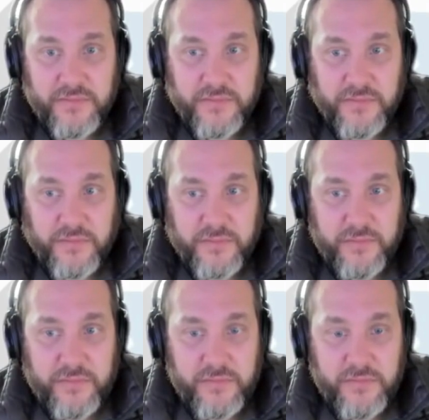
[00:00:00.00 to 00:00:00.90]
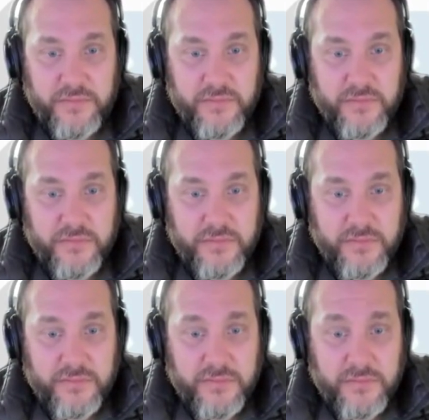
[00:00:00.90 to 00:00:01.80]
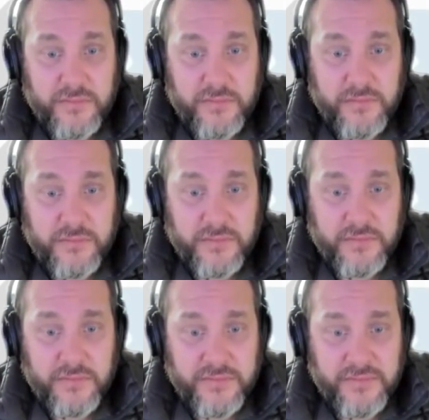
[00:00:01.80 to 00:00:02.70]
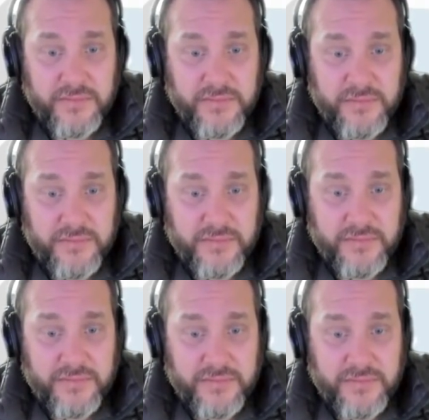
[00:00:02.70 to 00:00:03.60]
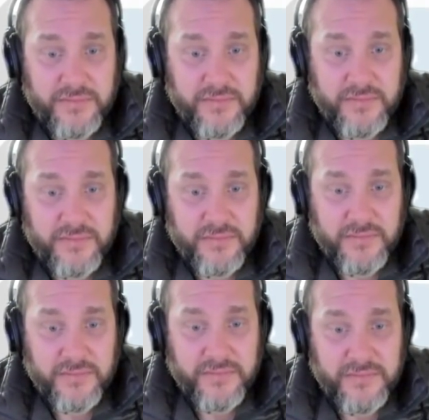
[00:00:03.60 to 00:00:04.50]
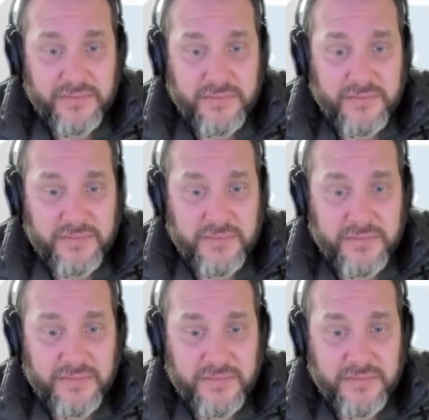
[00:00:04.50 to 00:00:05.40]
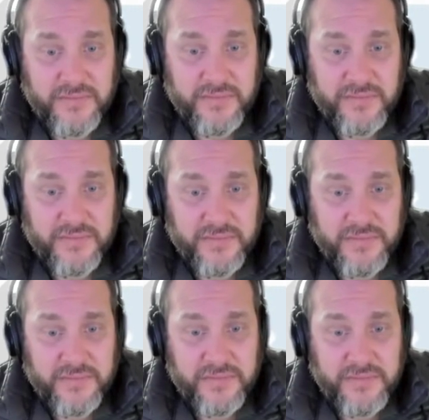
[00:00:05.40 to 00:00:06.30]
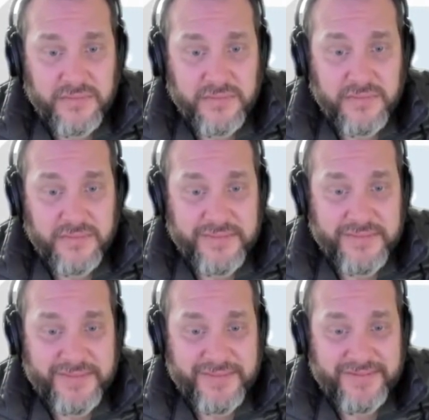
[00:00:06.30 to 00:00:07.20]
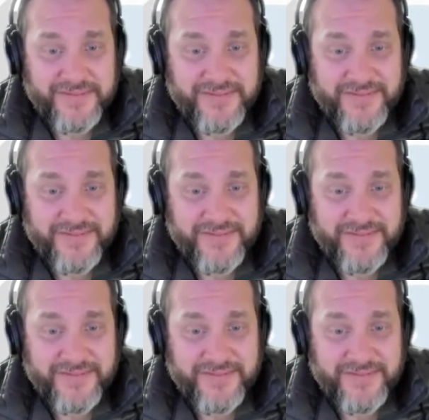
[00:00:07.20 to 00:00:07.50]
[no speech]